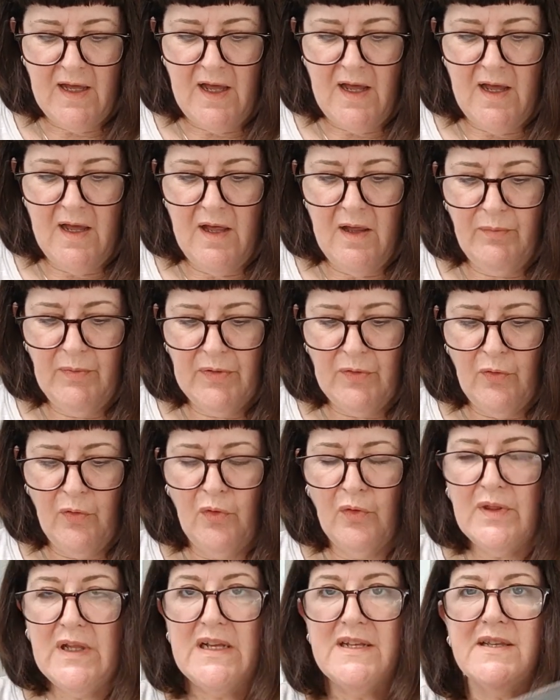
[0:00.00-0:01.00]
with
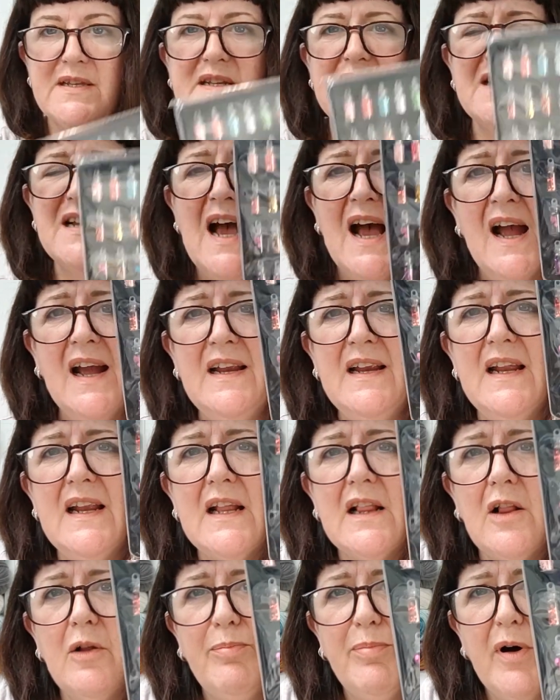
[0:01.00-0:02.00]
all these tiny
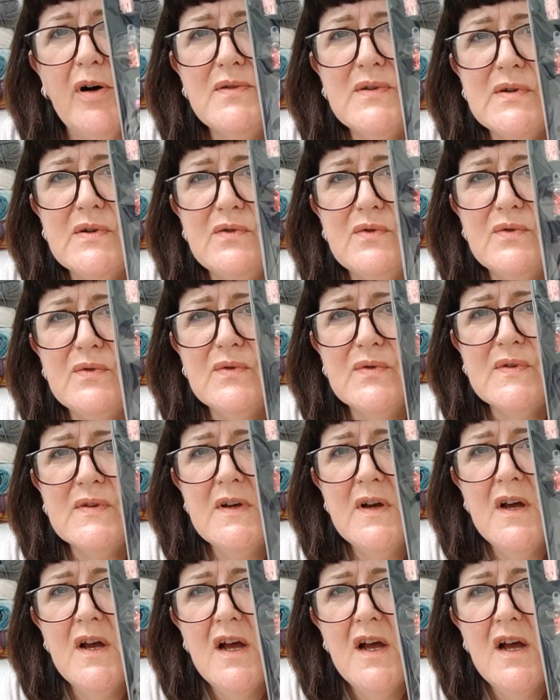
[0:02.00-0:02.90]
little bottles